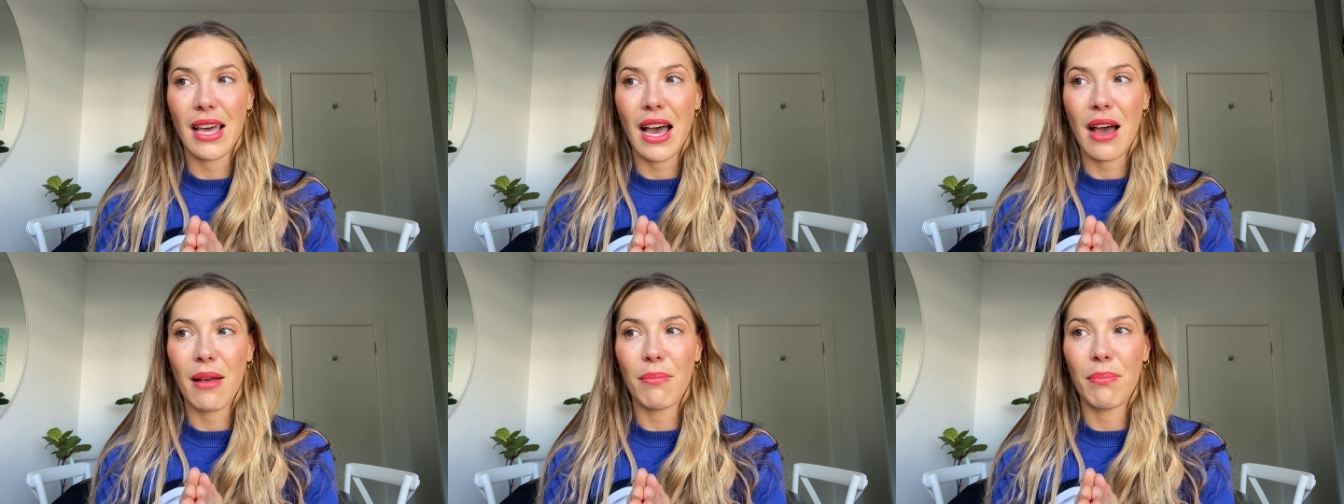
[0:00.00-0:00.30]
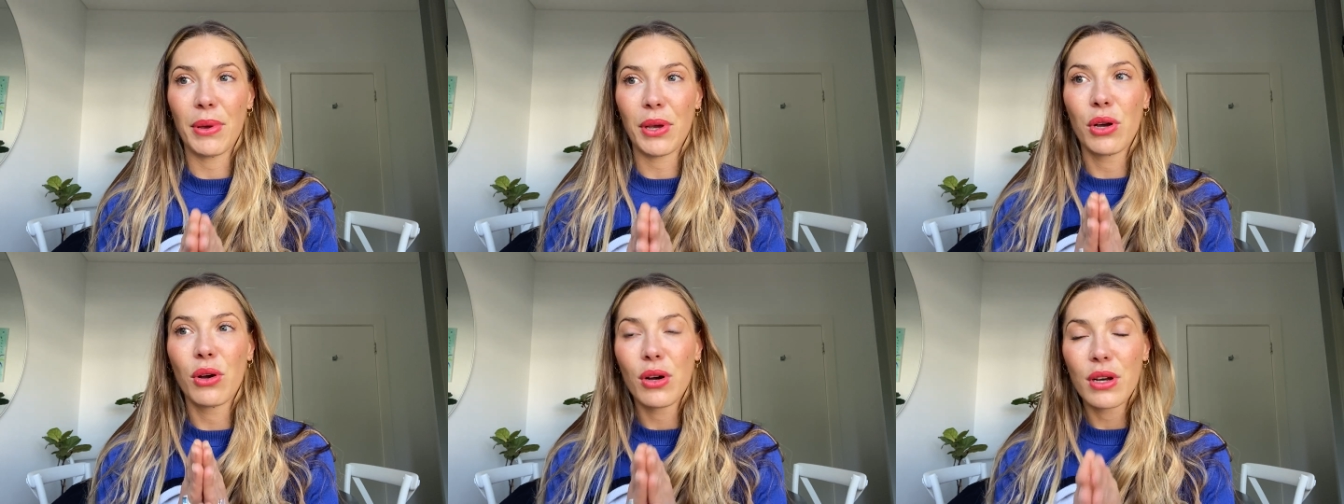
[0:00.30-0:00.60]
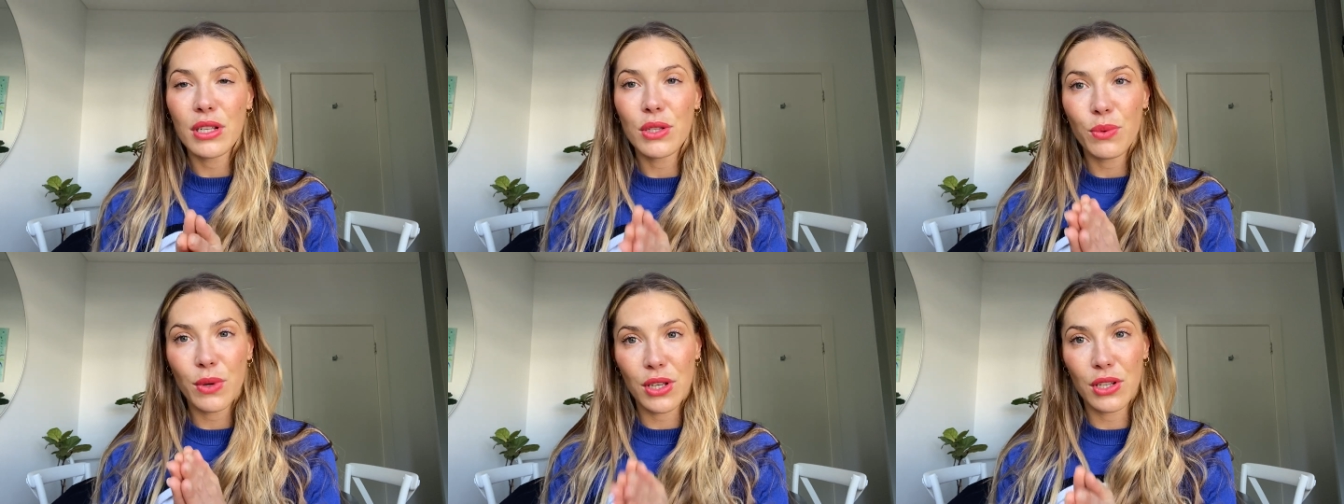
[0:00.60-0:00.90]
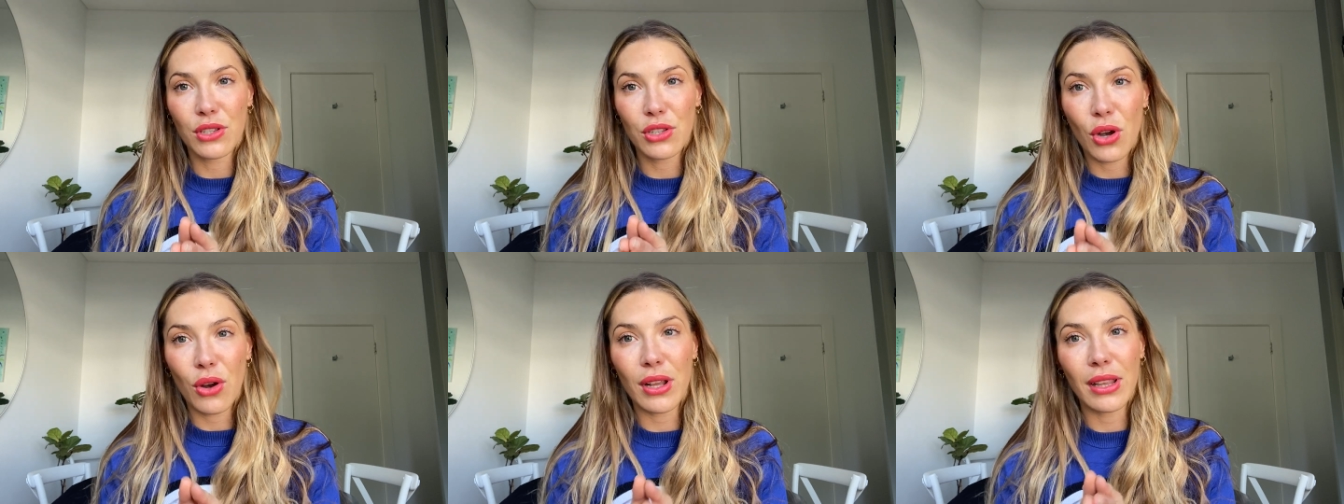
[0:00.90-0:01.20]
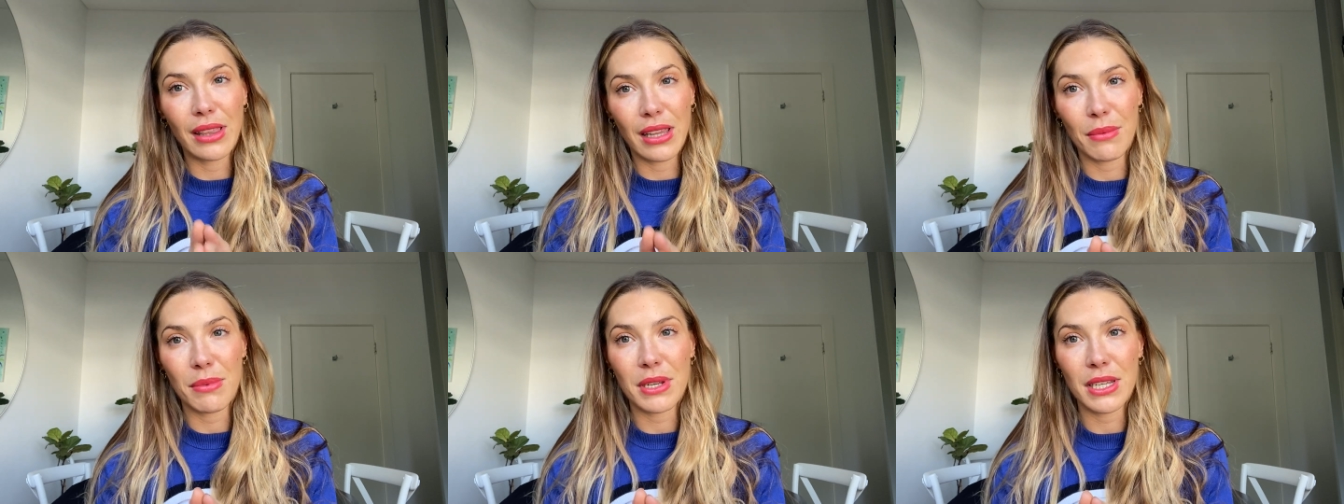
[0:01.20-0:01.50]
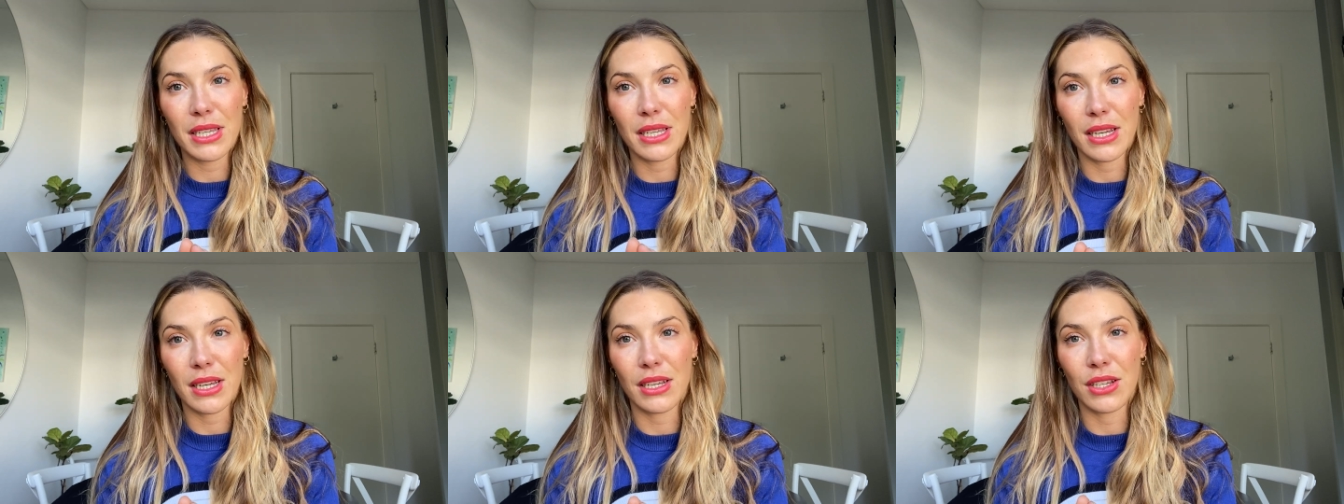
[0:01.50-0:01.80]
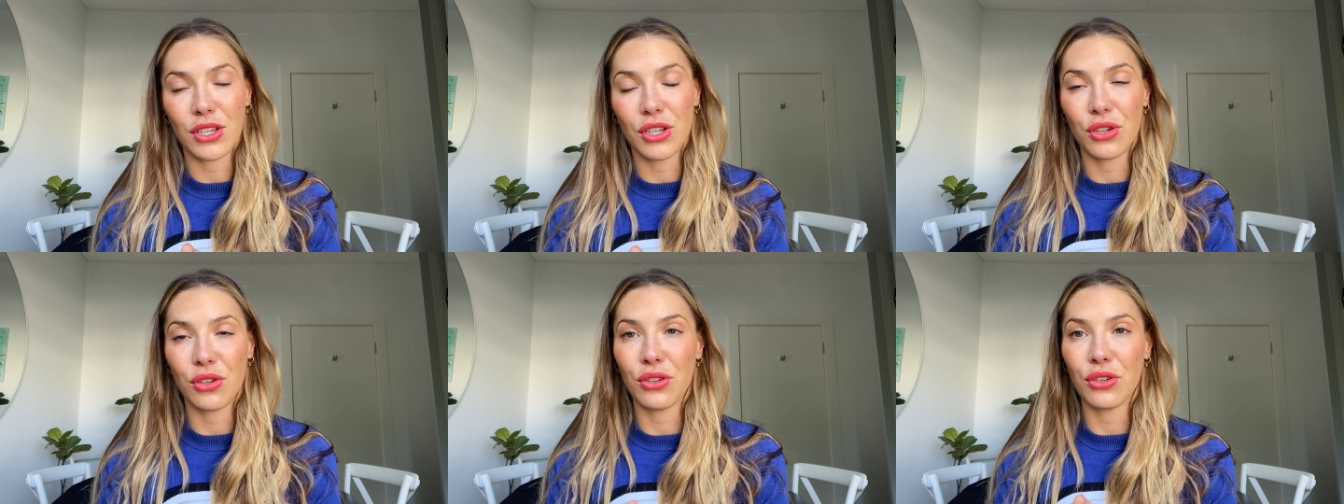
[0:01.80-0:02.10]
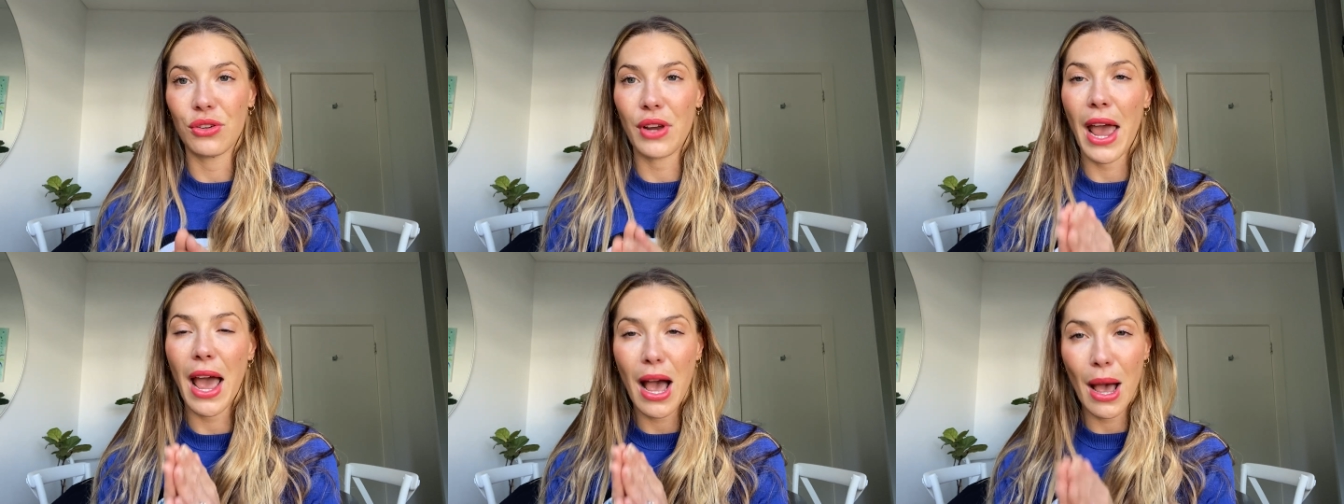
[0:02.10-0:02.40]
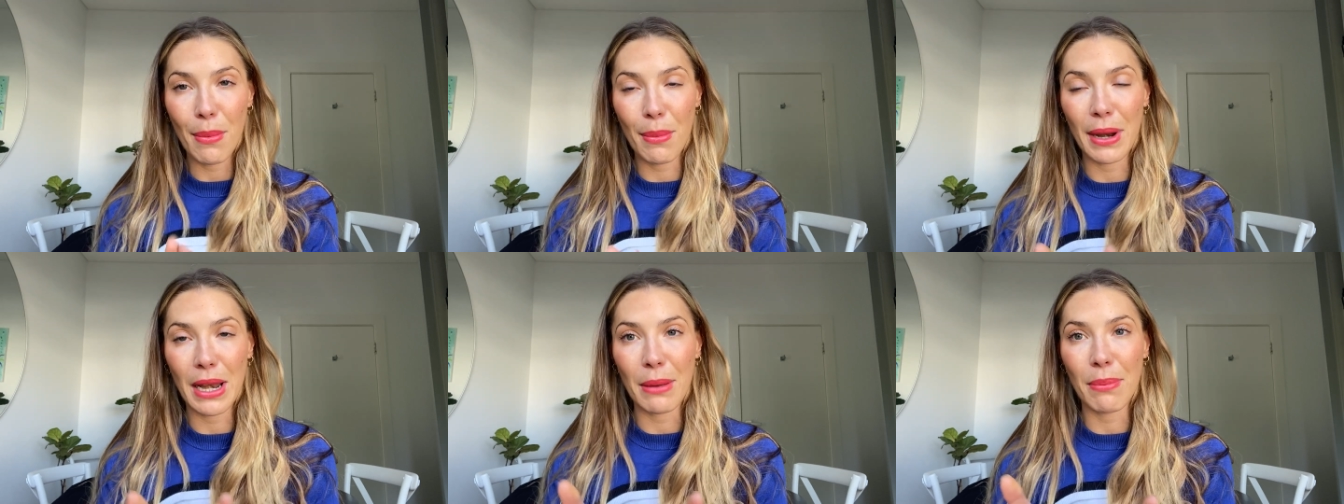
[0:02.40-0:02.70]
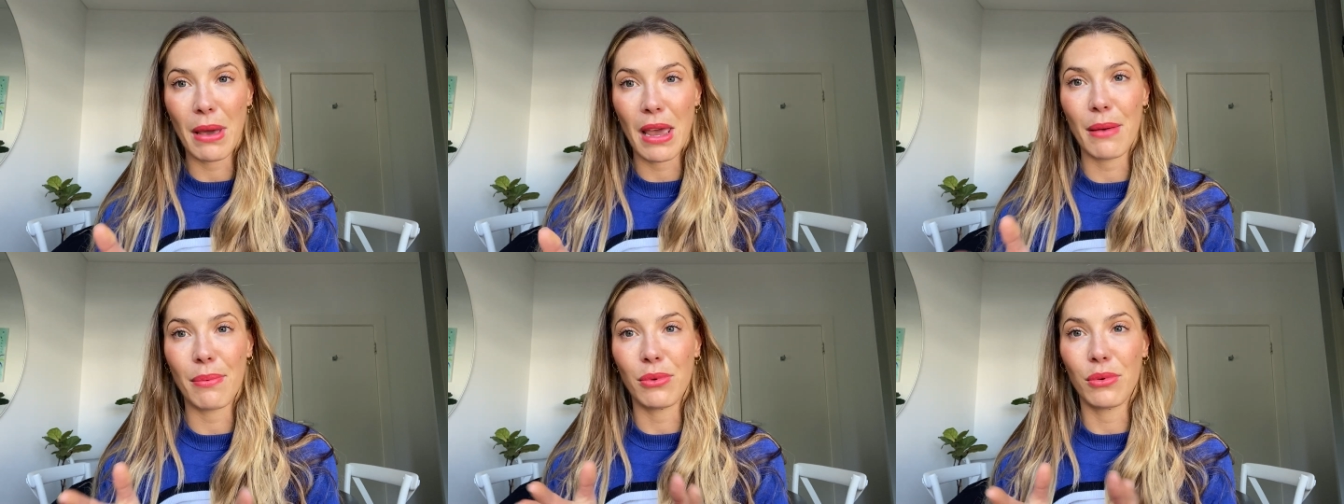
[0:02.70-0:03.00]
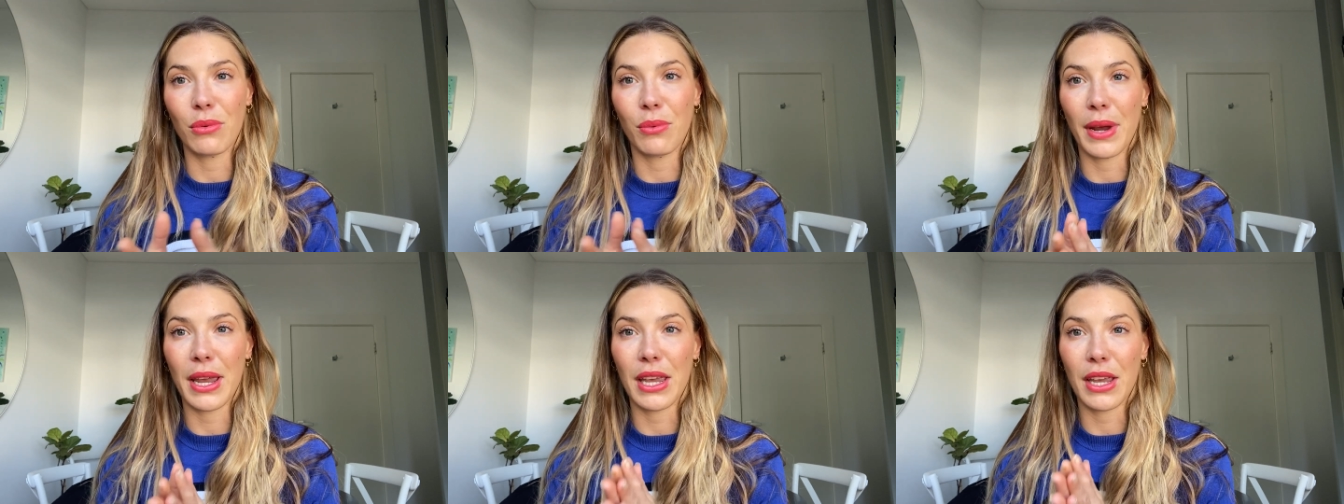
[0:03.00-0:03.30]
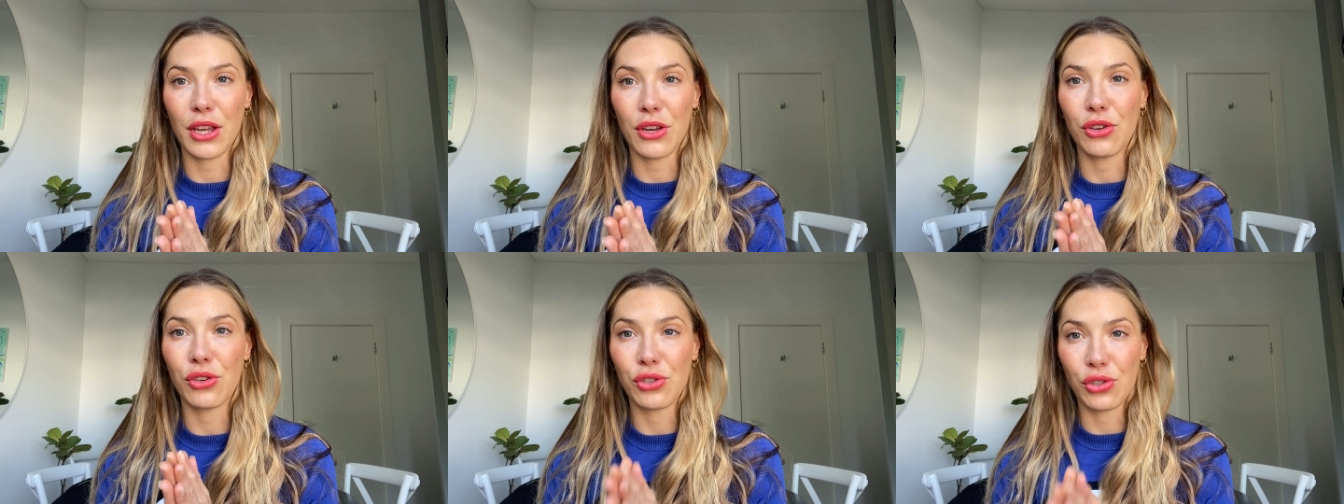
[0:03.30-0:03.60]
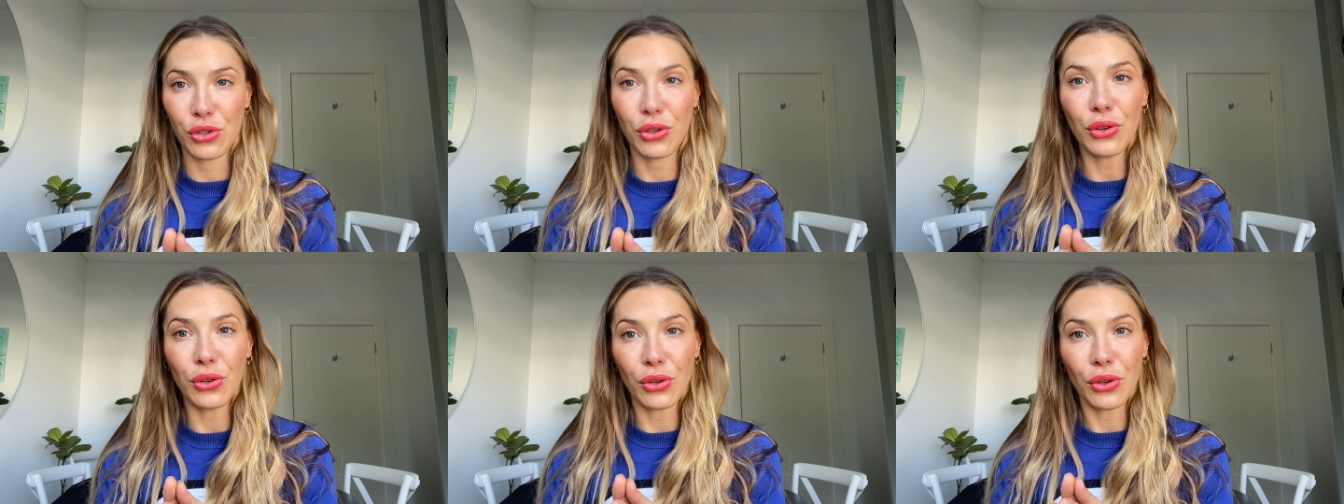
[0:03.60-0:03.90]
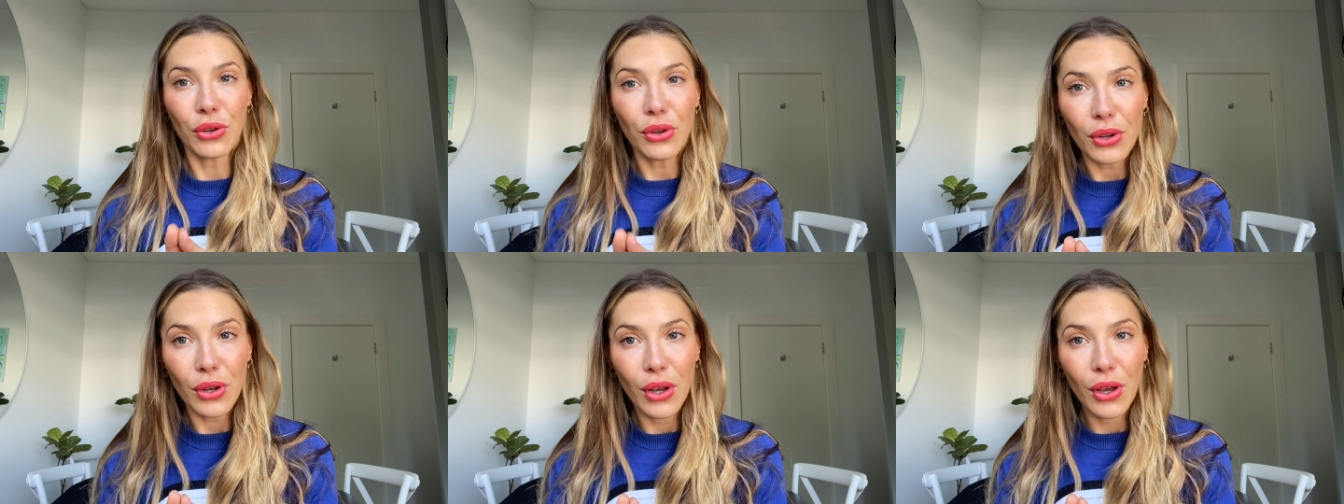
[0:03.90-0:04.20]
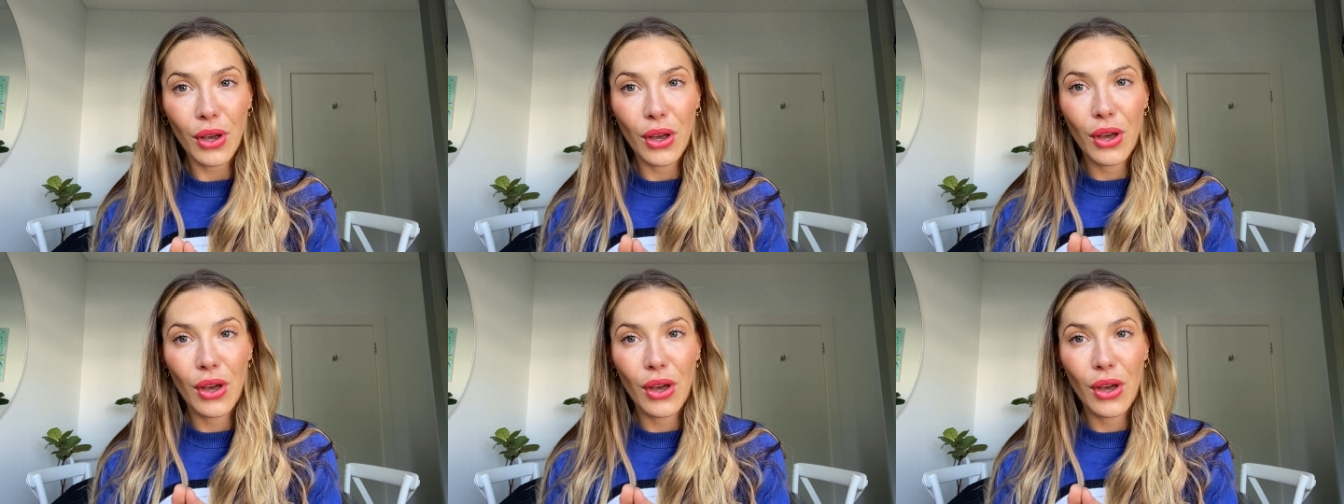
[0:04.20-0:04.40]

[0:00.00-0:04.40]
that because we're so limited to how many people we can do